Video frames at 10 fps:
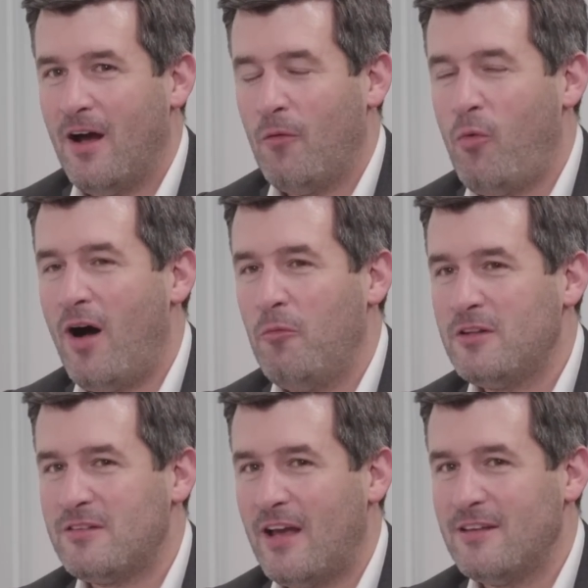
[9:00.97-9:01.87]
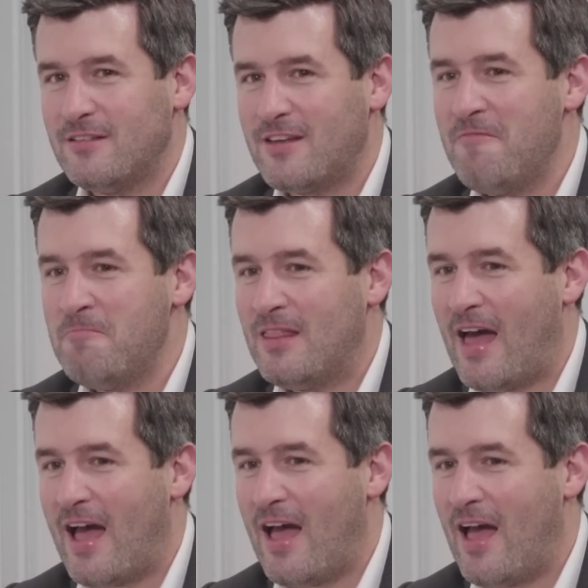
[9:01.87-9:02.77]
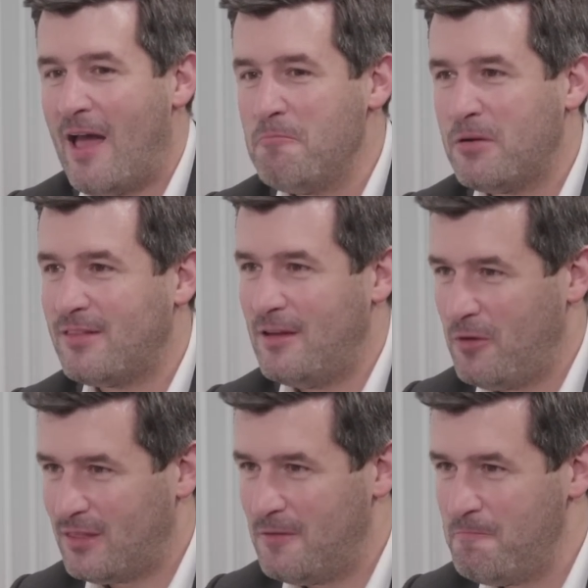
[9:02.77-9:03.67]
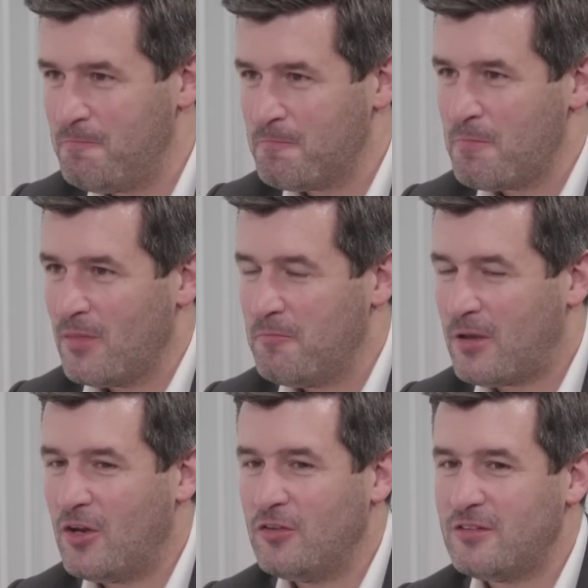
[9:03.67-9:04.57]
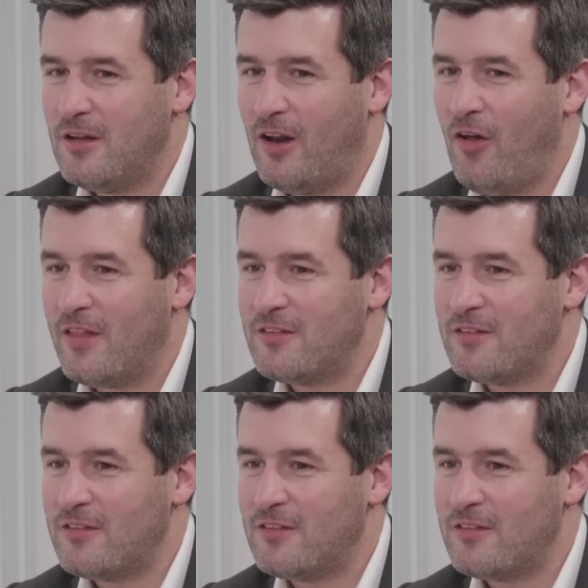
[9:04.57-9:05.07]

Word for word: what I would say is it's given me that empathy with them, because a lot of the